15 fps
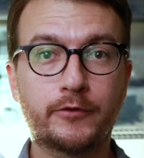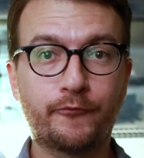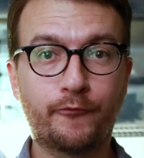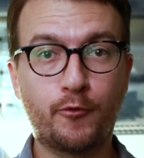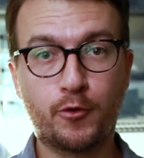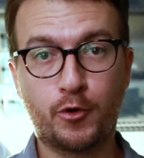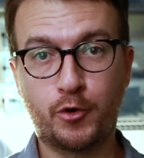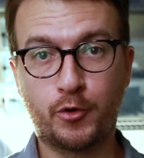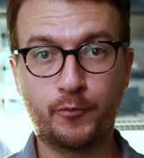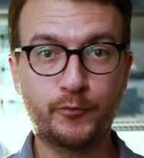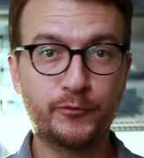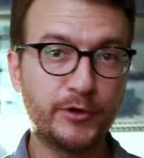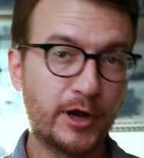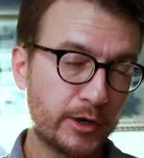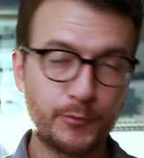for
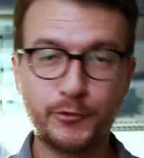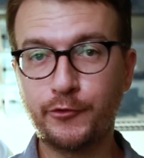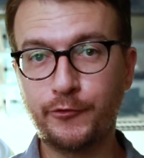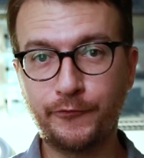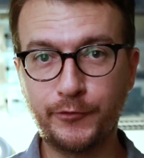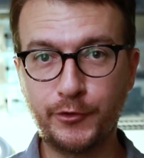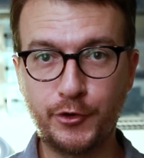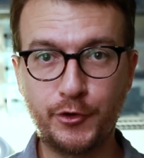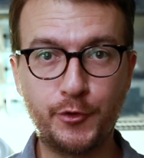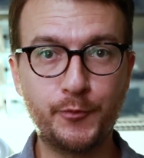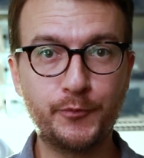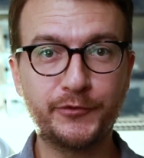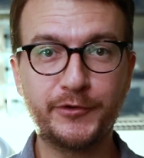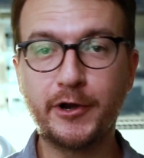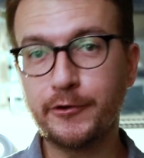documentary films,